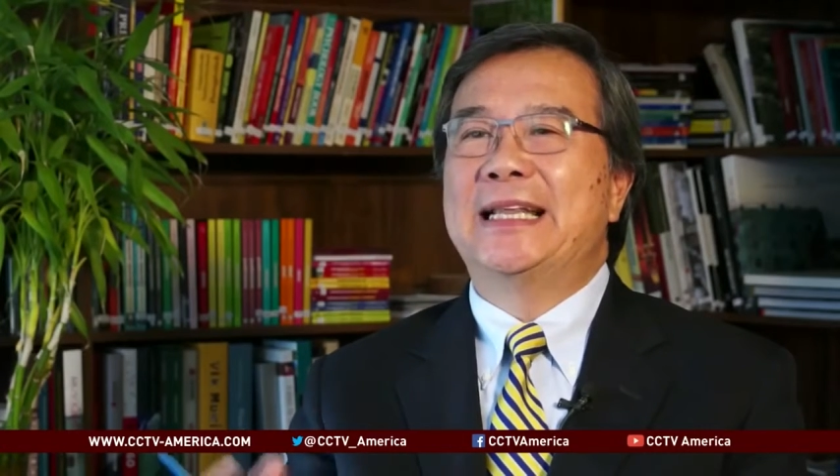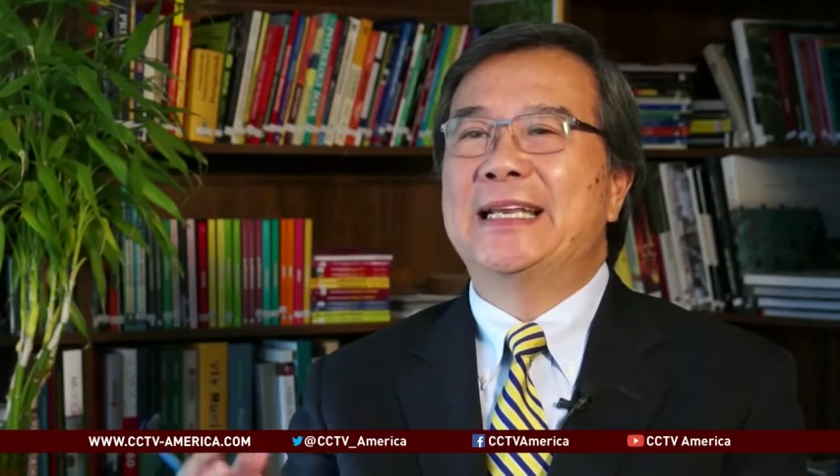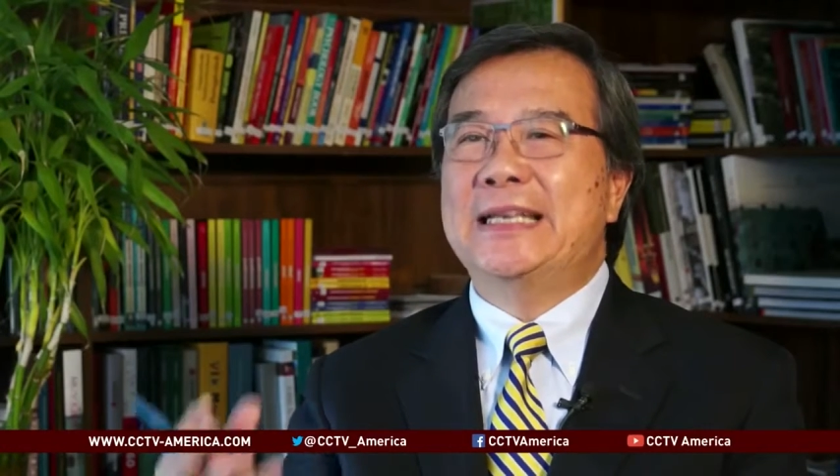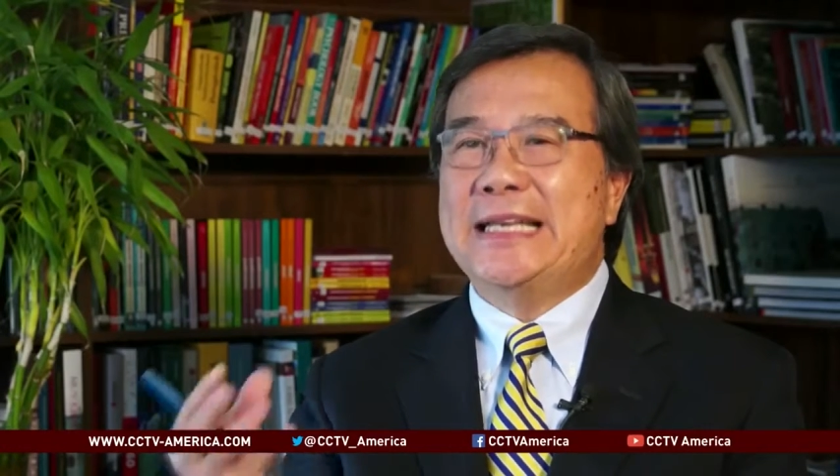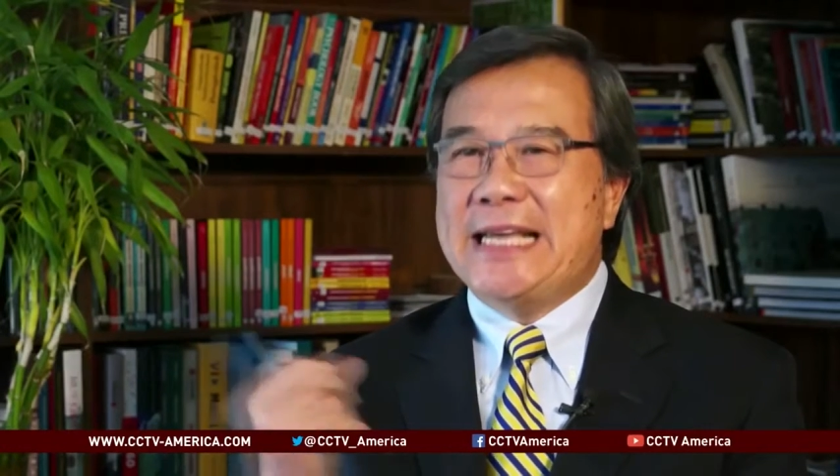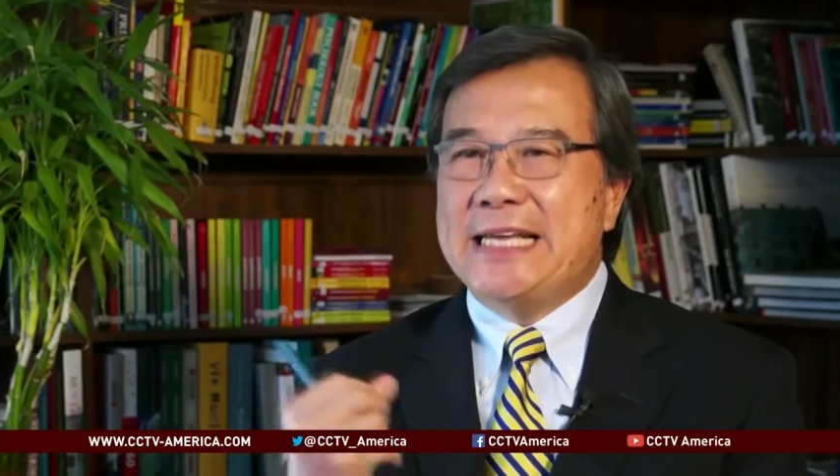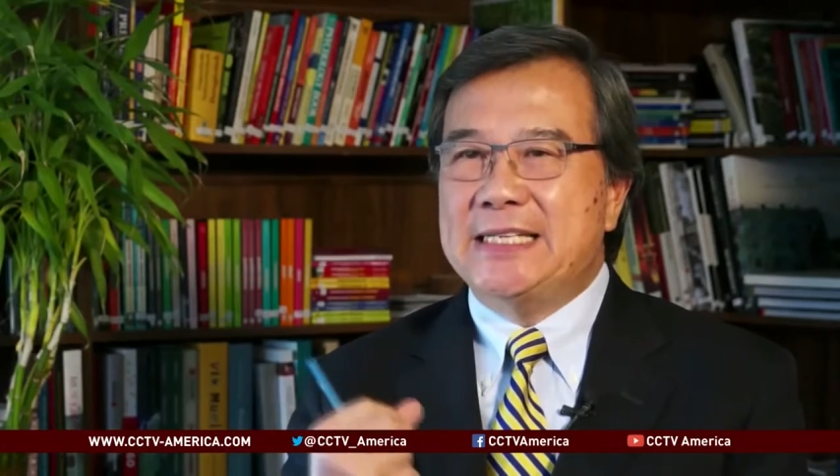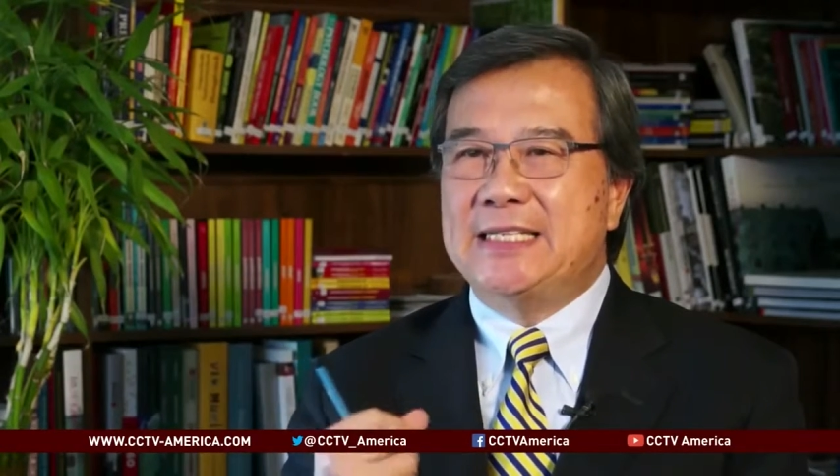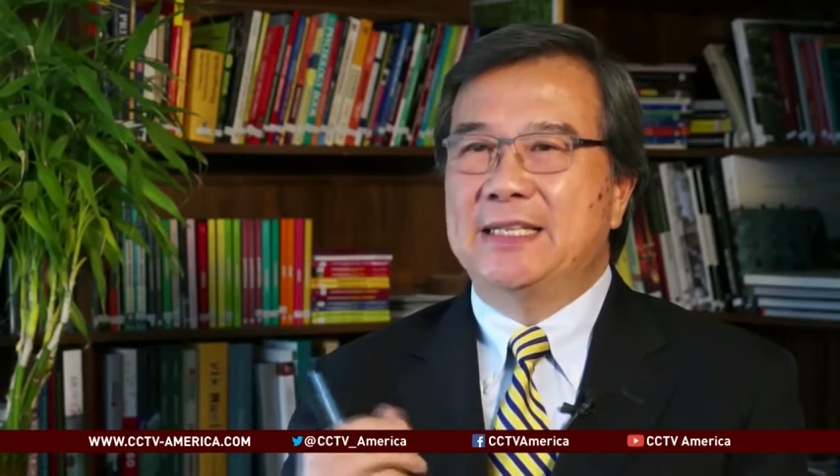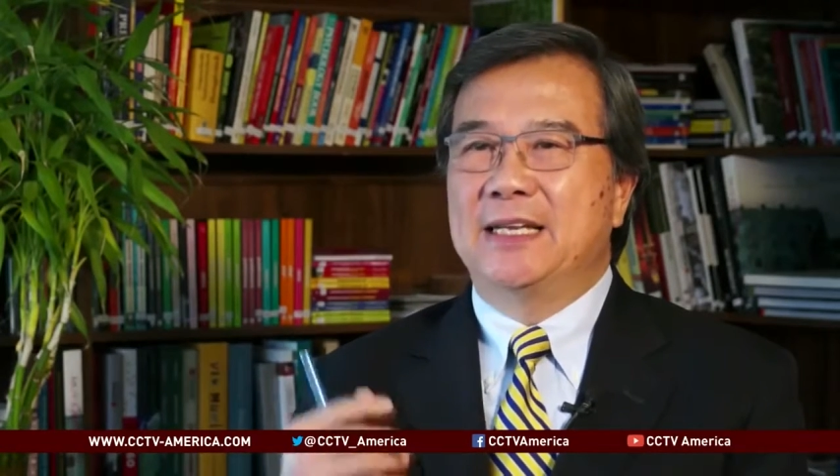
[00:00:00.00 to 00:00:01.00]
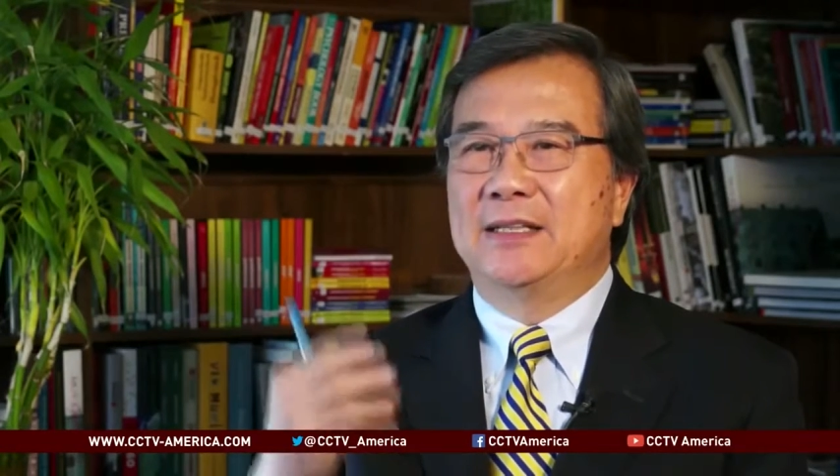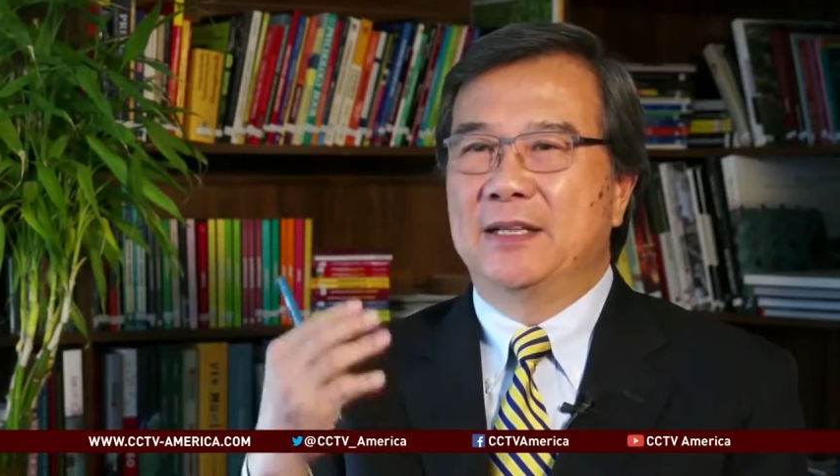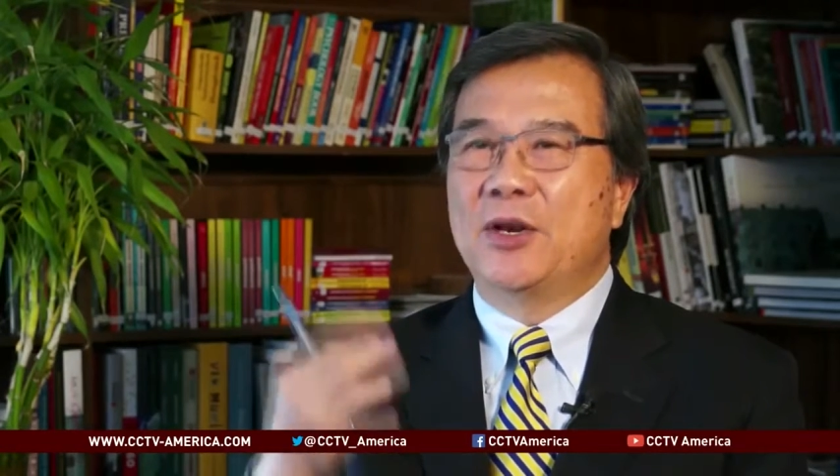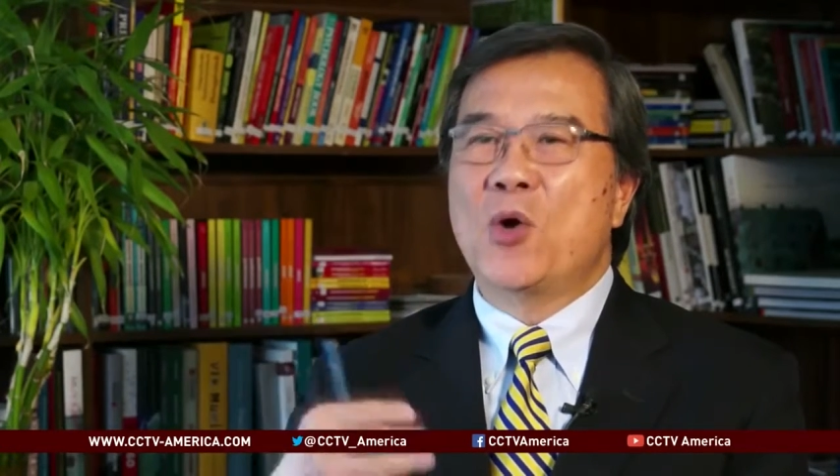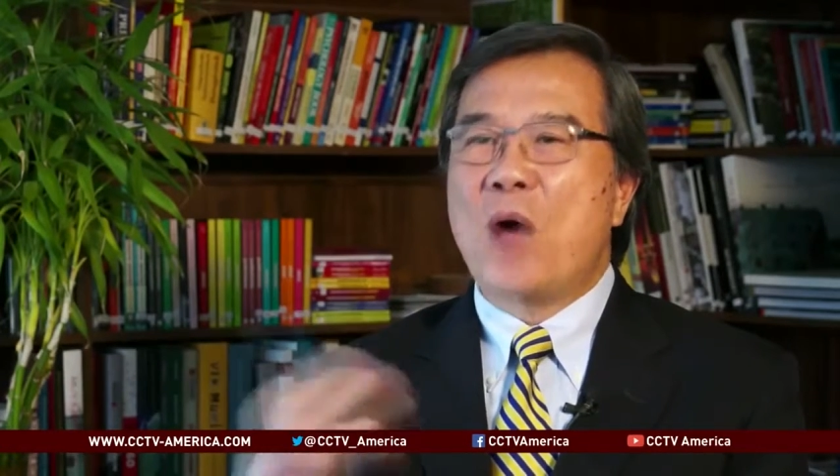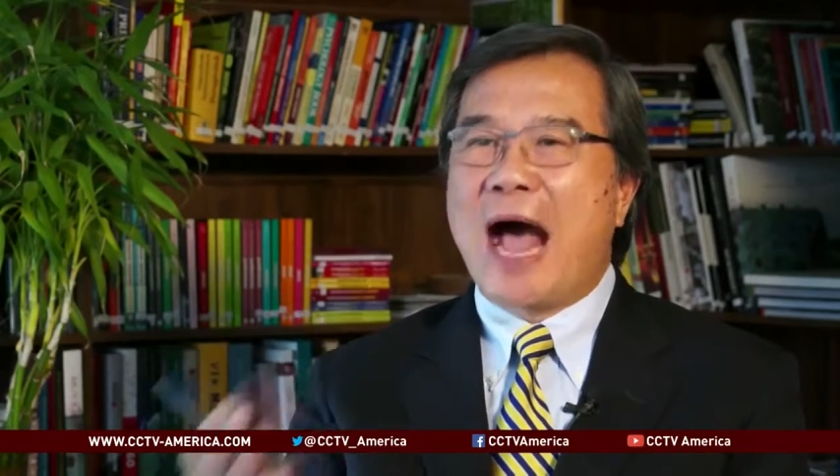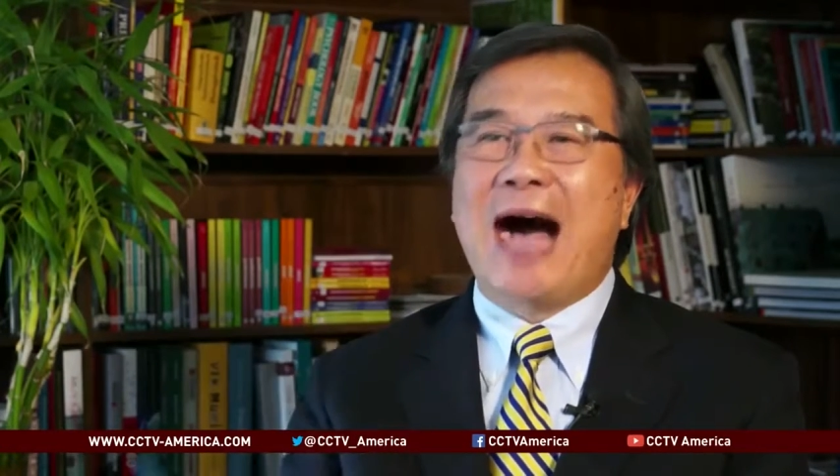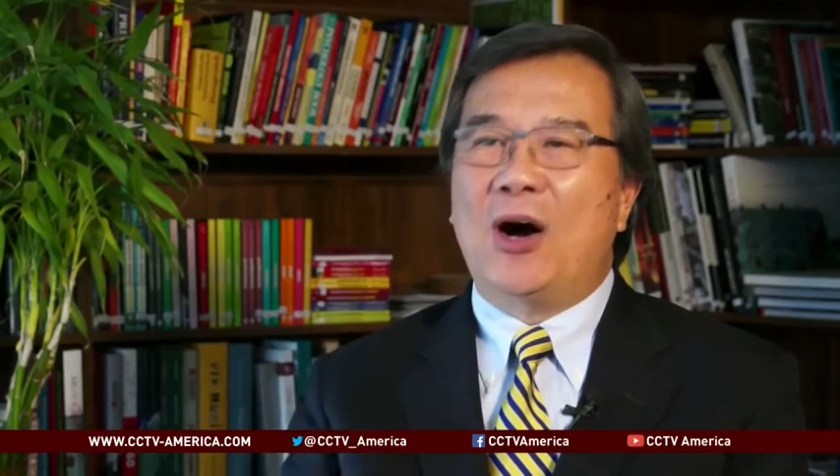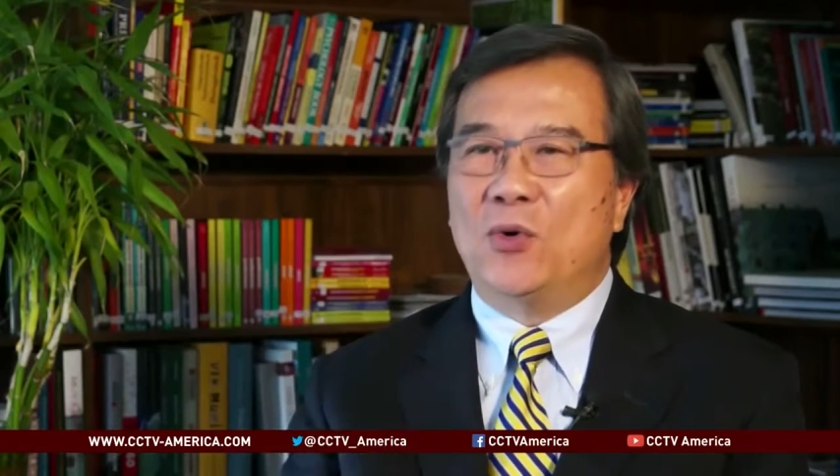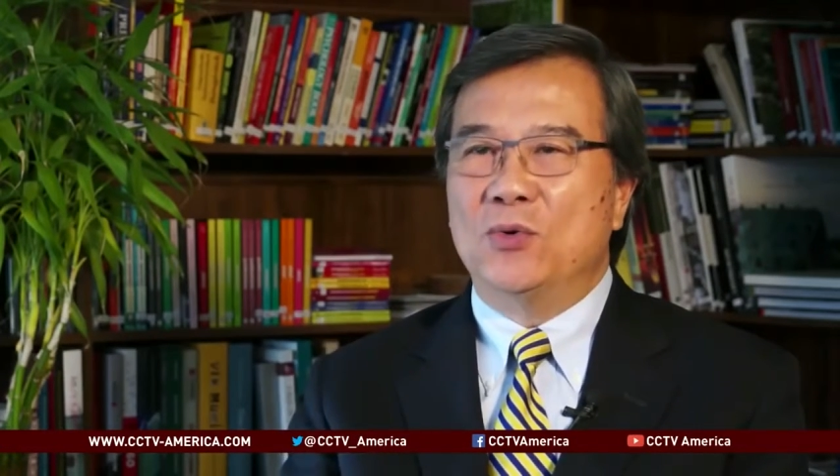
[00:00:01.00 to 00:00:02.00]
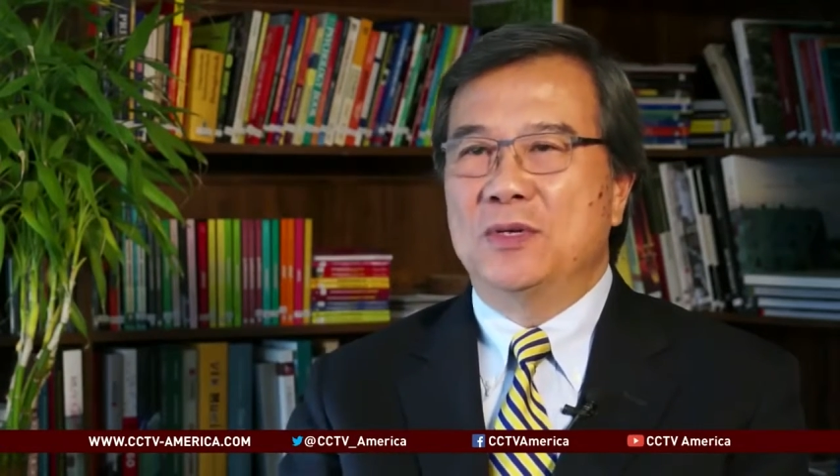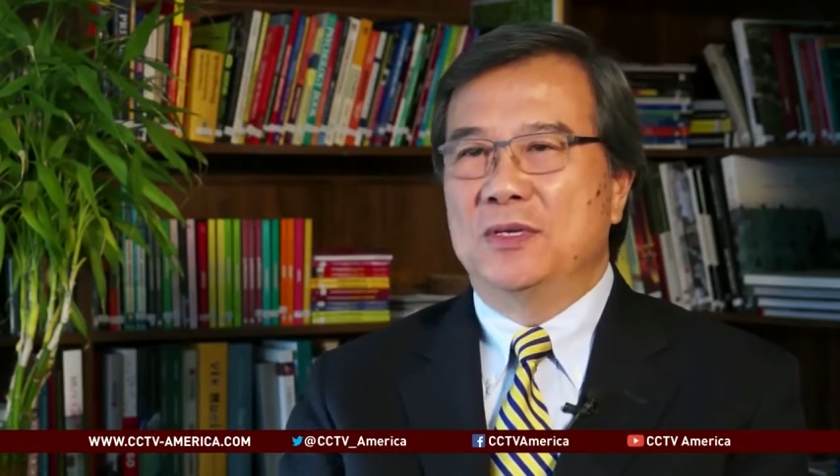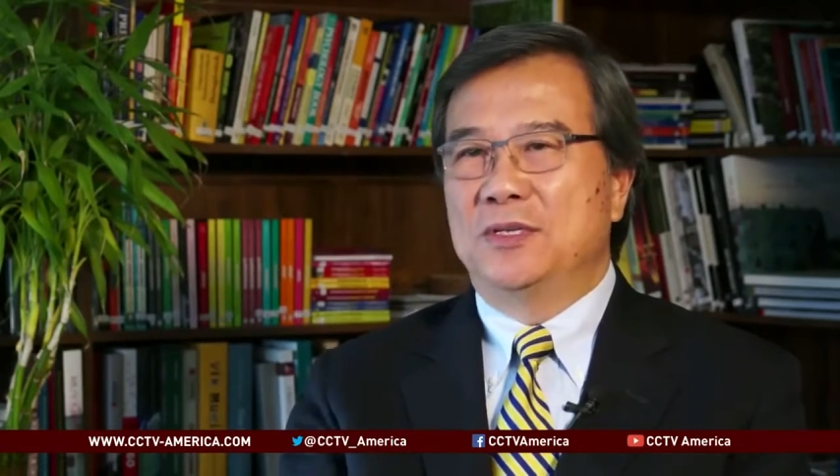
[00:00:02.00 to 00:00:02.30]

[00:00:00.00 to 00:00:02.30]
that needs the know-how